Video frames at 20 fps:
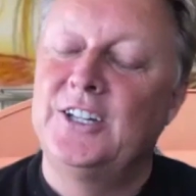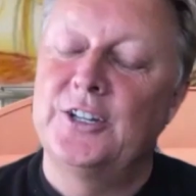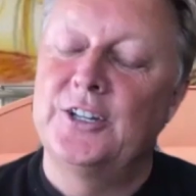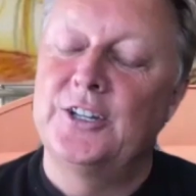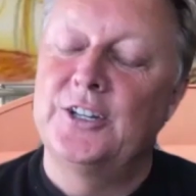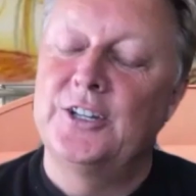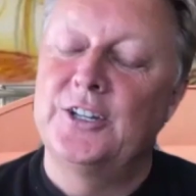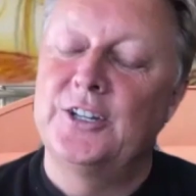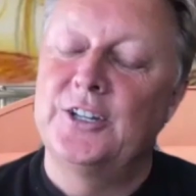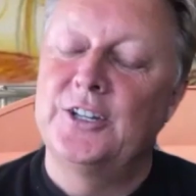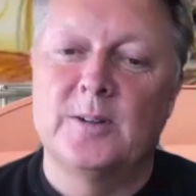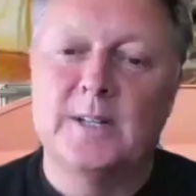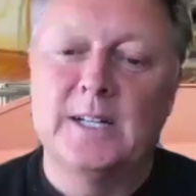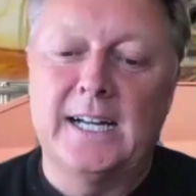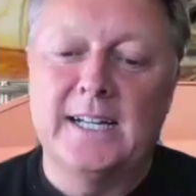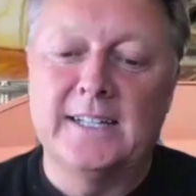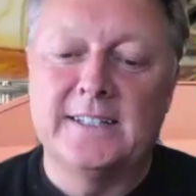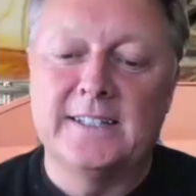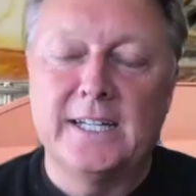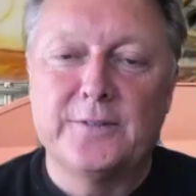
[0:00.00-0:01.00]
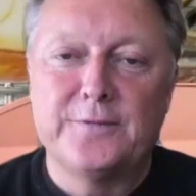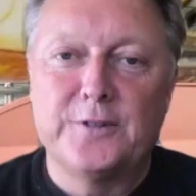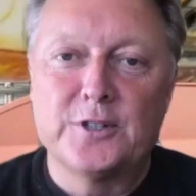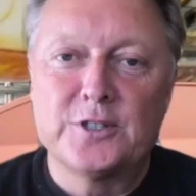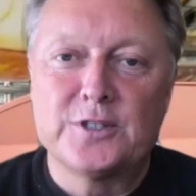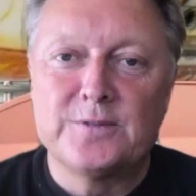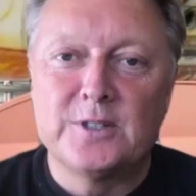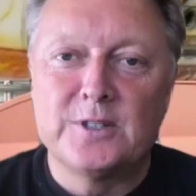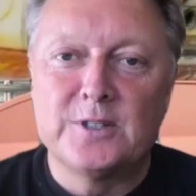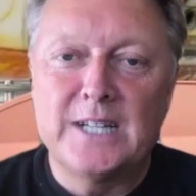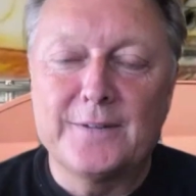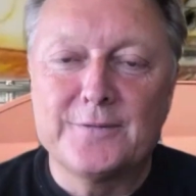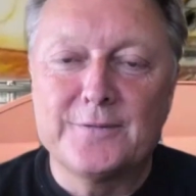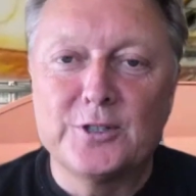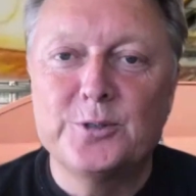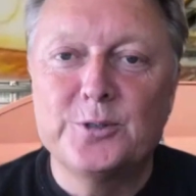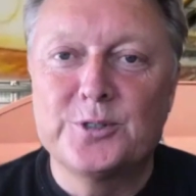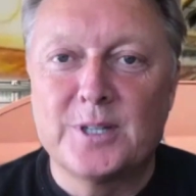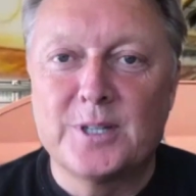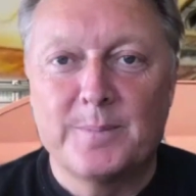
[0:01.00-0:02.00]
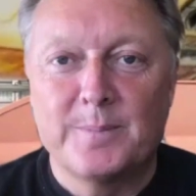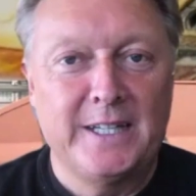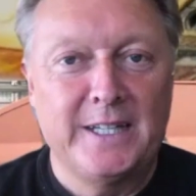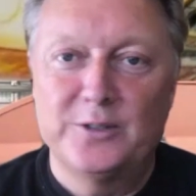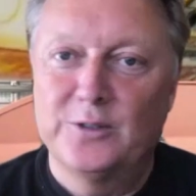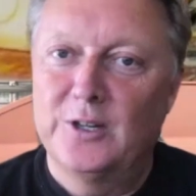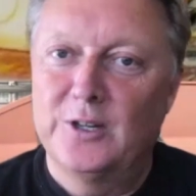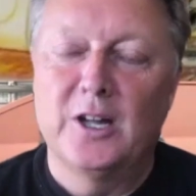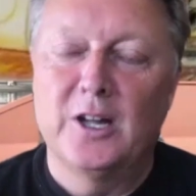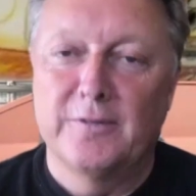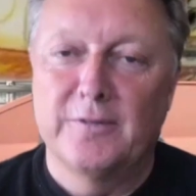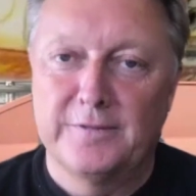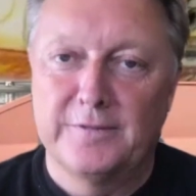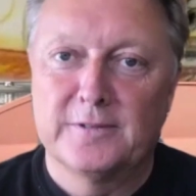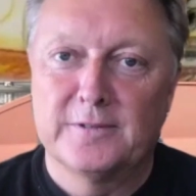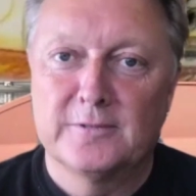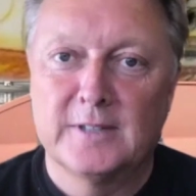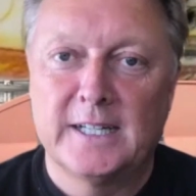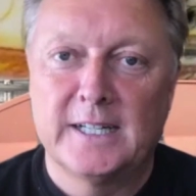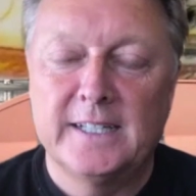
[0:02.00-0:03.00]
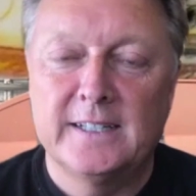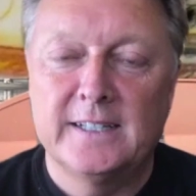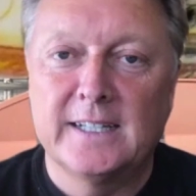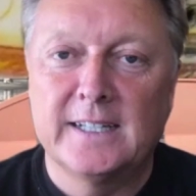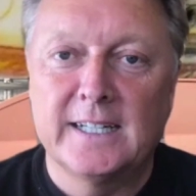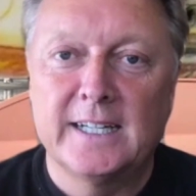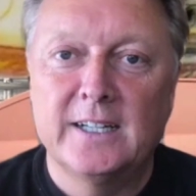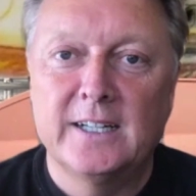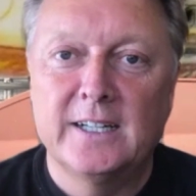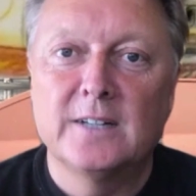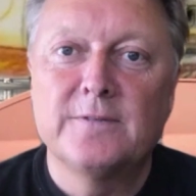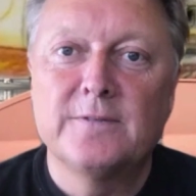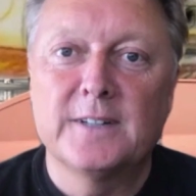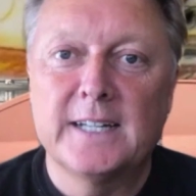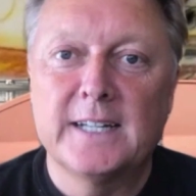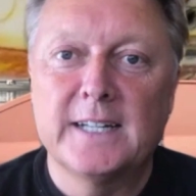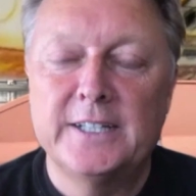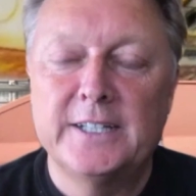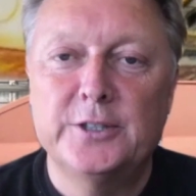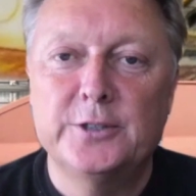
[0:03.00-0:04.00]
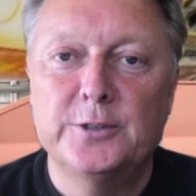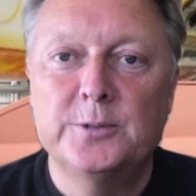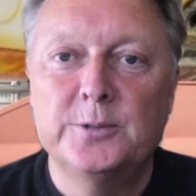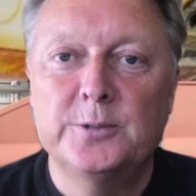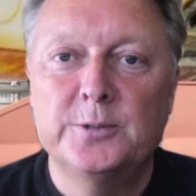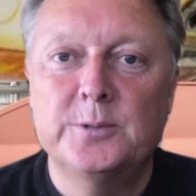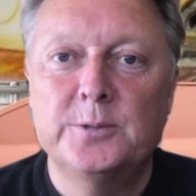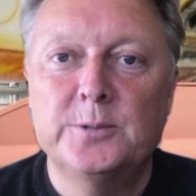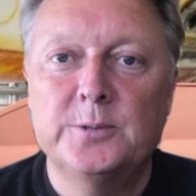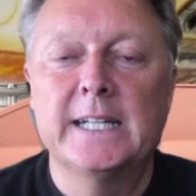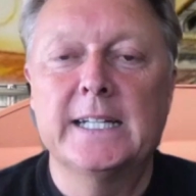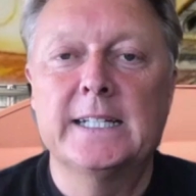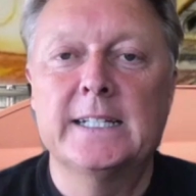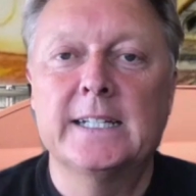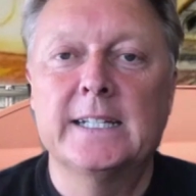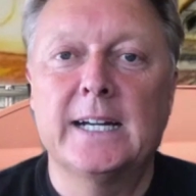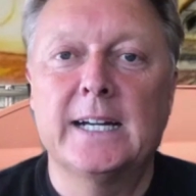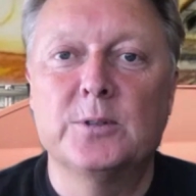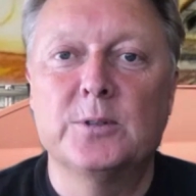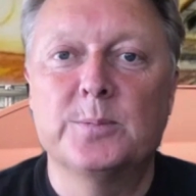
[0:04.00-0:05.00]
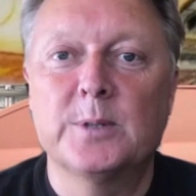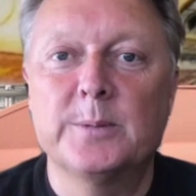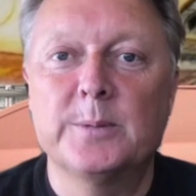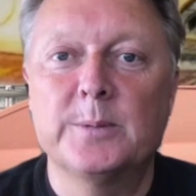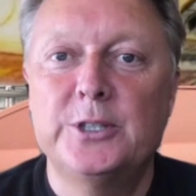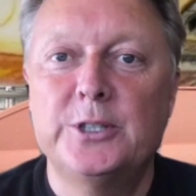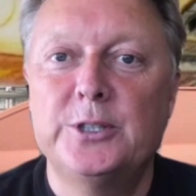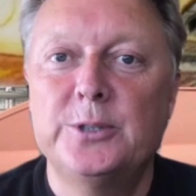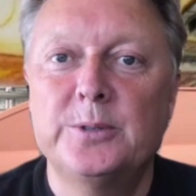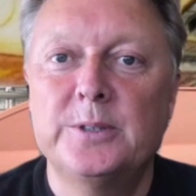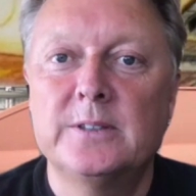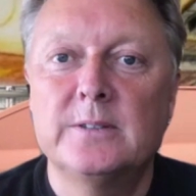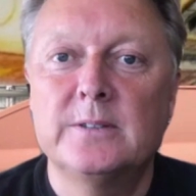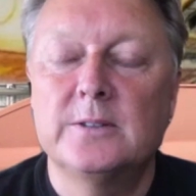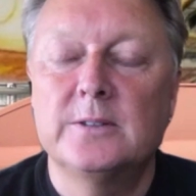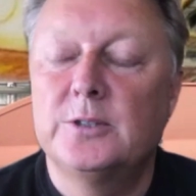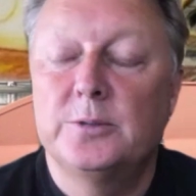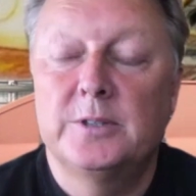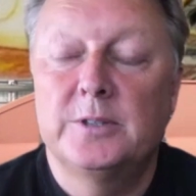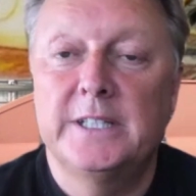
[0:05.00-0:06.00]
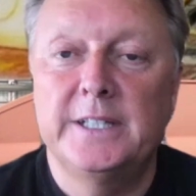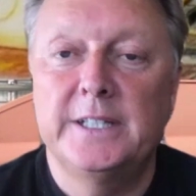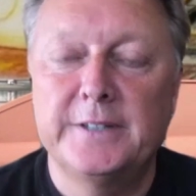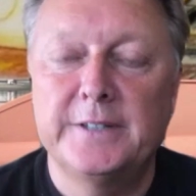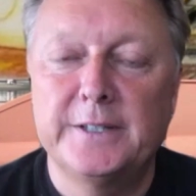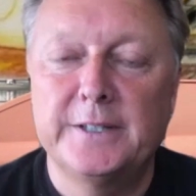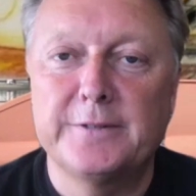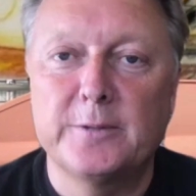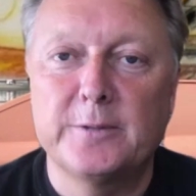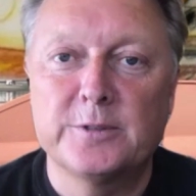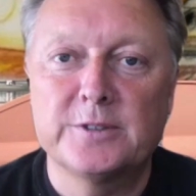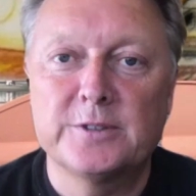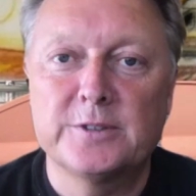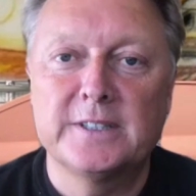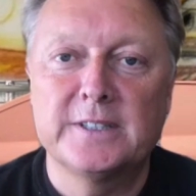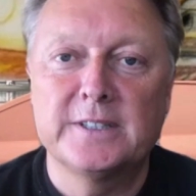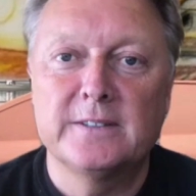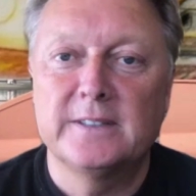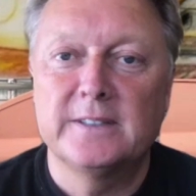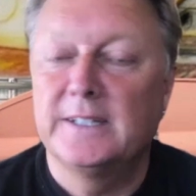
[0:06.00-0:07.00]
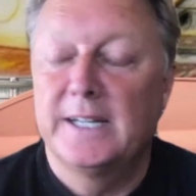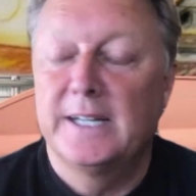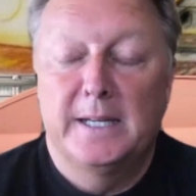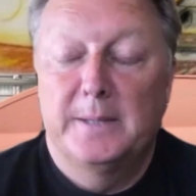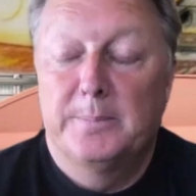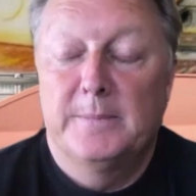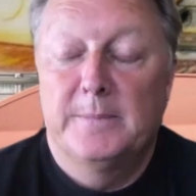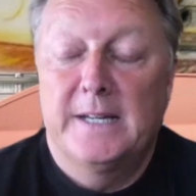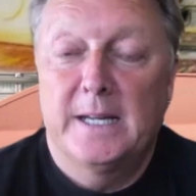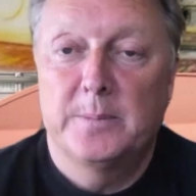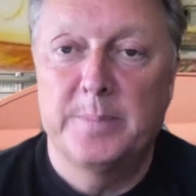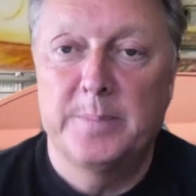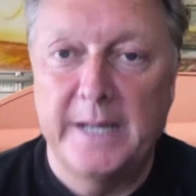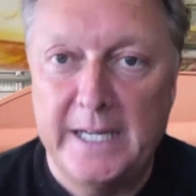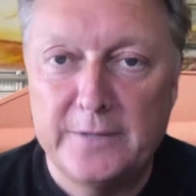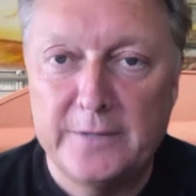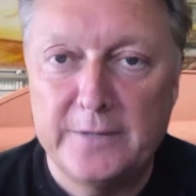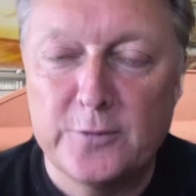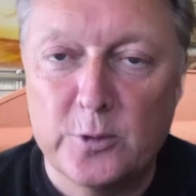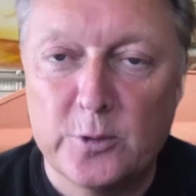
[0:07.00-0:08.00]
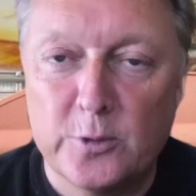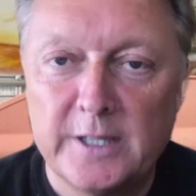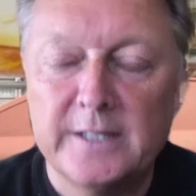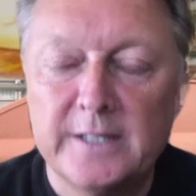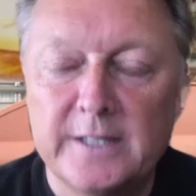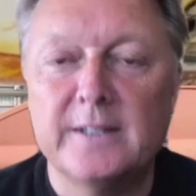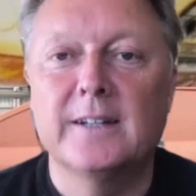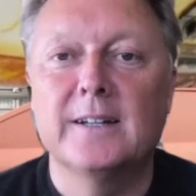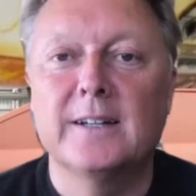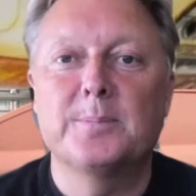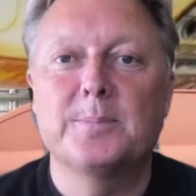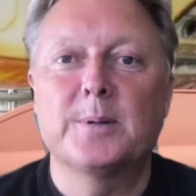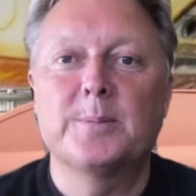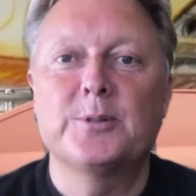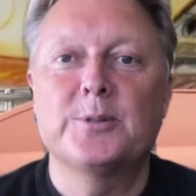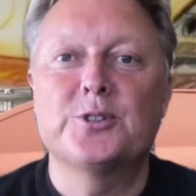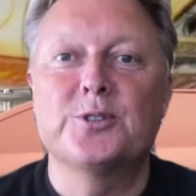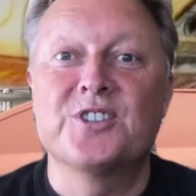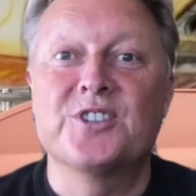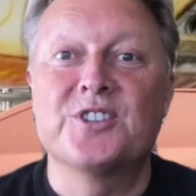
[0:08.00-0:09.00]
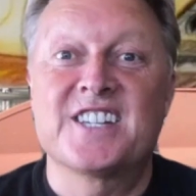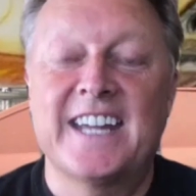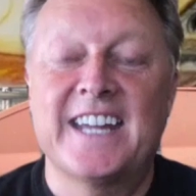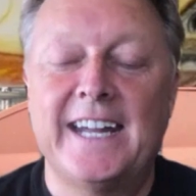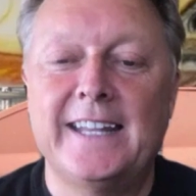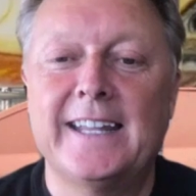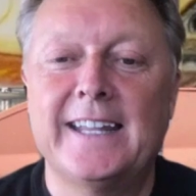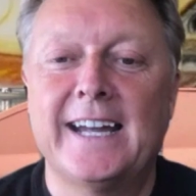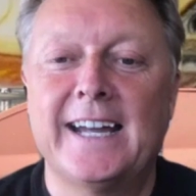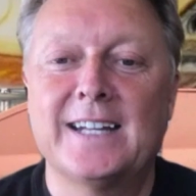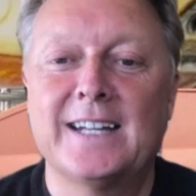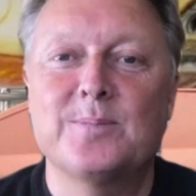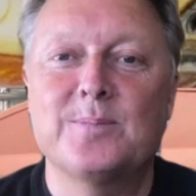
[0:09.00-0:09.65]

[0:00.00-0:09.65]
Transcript: know, I think, first of all, you have to do something you love, right? And I love what I do, and I would probably do it even if I wasn't get paid for it. I probably shouldn't say that,